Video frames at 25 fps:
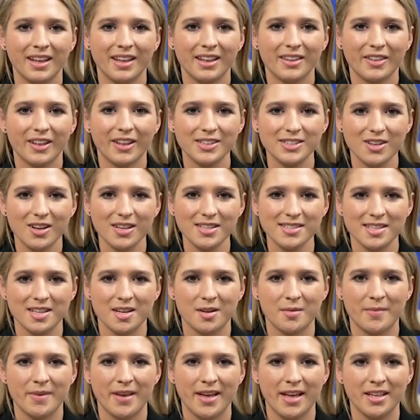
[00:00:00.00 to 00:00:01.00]
That's
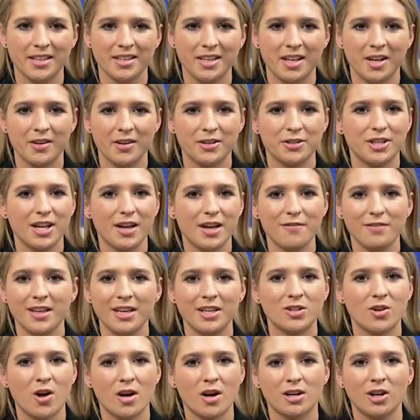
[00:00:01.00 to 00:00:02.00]
awesome. And, you know, you're definitely
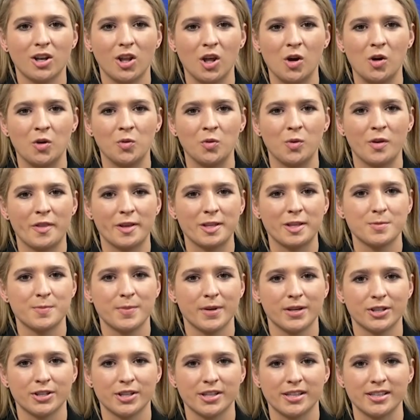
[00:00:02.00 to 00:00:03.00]
not alone with
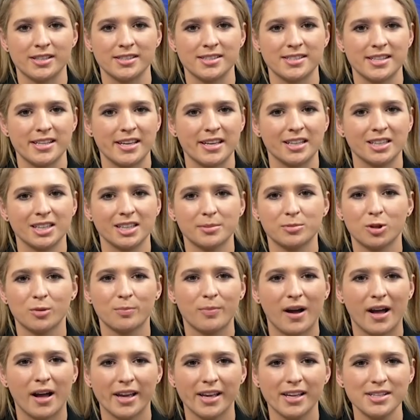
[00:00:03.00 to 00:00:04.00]
experiencing liberal
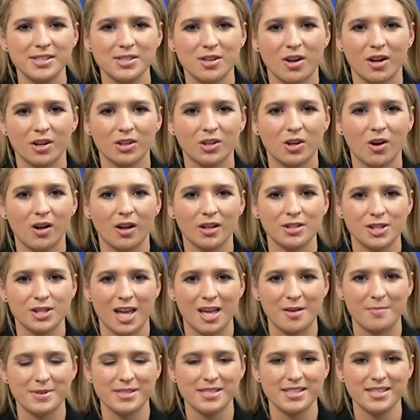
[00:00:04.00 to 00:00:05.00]
bias on college
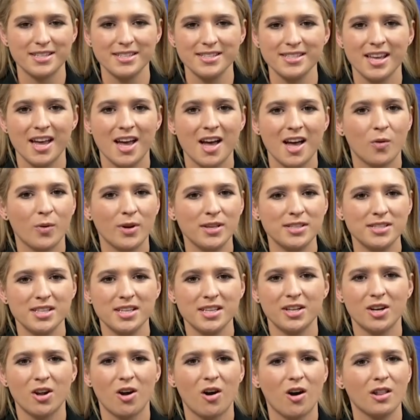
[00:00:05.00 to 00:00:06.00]
campuses. We see
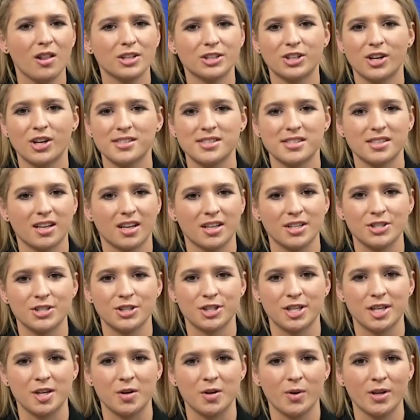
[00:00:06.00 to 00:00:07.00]
it all across the
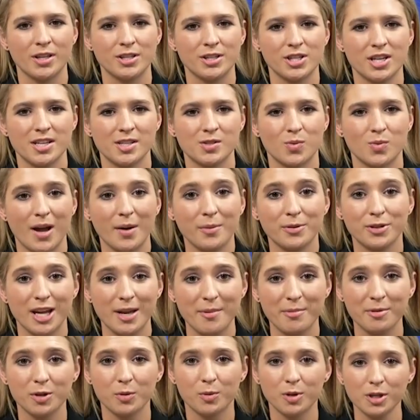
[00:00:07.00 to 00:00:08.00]
country, which is why we're
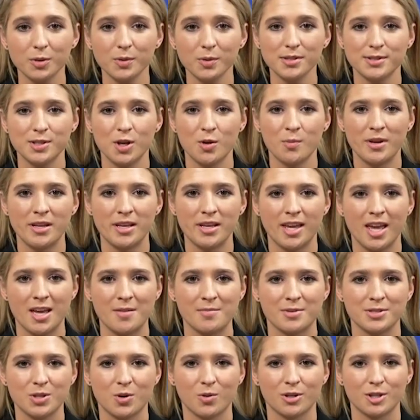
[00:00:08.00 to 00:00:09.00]
able to work with so many
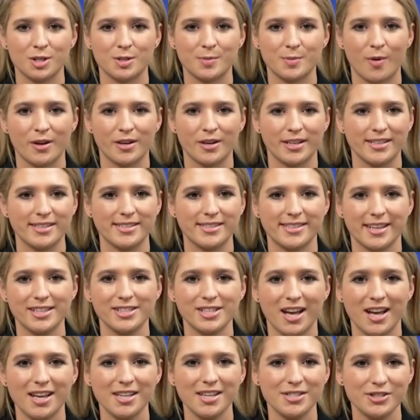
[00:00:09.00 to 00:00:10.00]
campus correspondents such
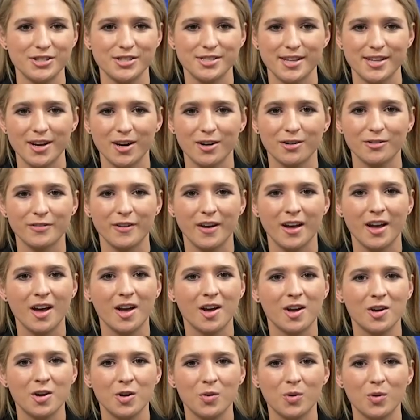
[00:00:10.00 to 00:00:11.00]
as yourself
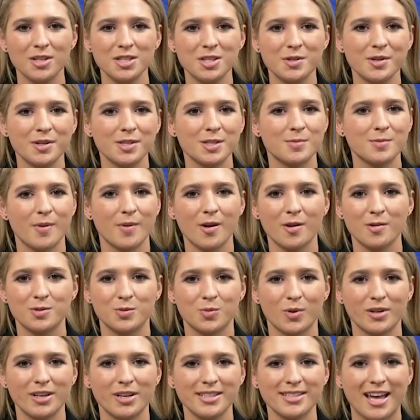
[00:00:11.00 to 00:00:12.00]
who want to expose
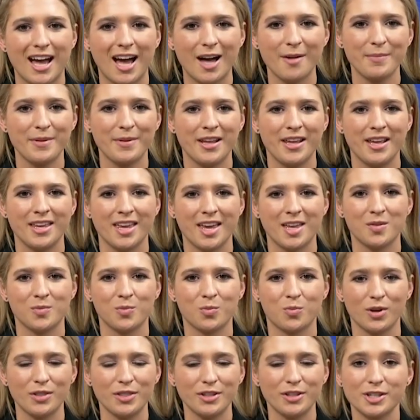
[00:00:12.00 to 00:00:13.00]
what is happening and
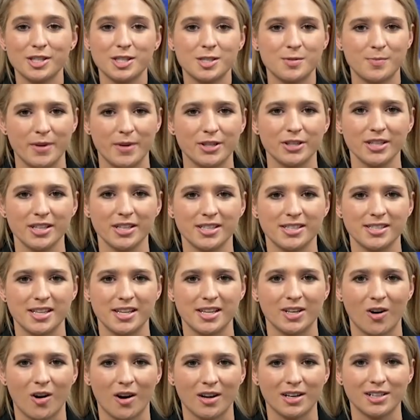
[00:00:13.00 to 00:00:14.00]
what they're
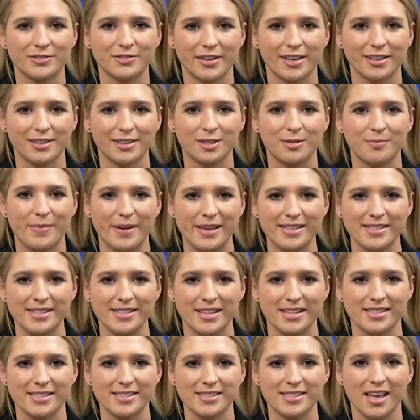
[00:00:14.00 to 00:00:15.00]
experiencing on a regular
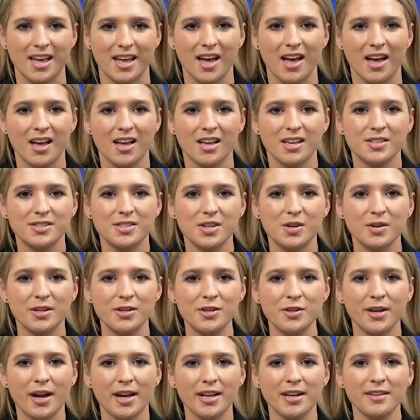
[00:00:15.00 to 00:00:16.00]
basis. So can
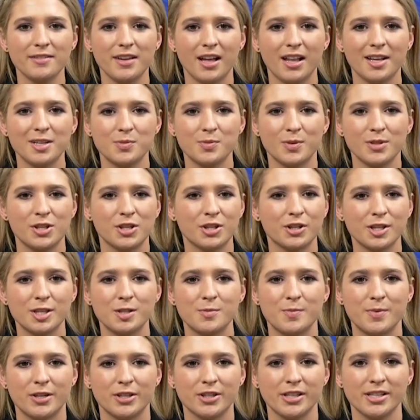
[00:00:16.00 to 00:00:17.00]
you kind of tell us what your
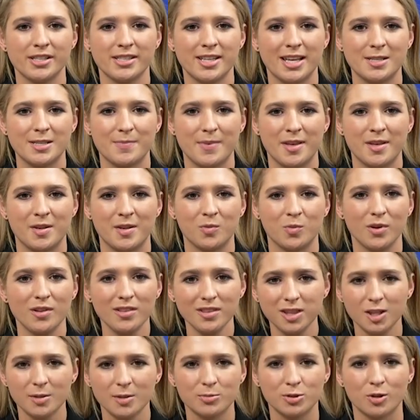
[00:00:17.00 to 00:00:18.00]
experience has been with
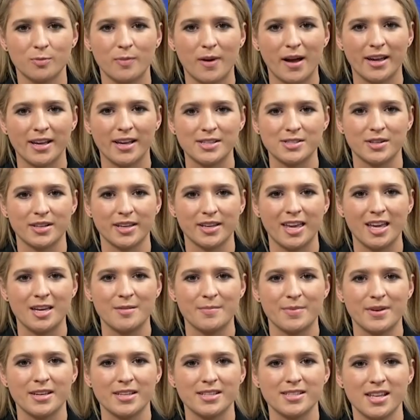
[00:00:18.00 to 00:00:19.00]
liberal bias on
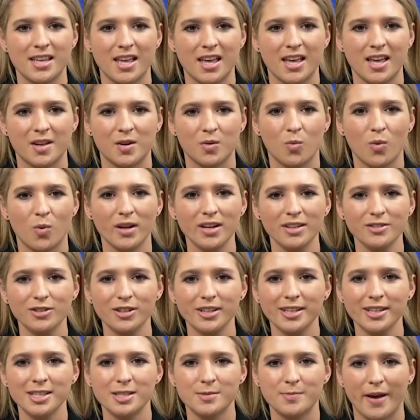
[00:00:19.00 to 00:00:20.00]
campus and what
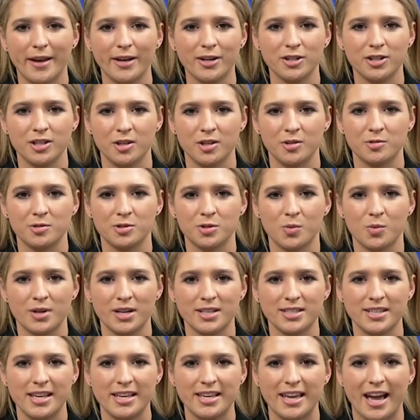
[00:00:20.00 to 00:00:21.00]
really inspired you to want
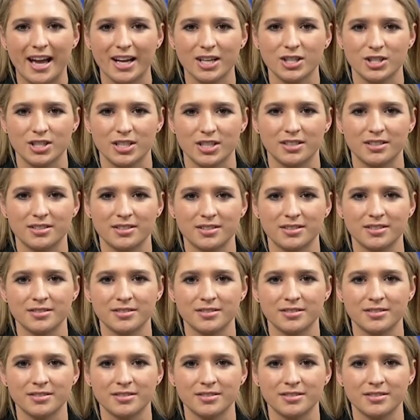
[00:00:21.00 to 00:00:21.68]
to take action?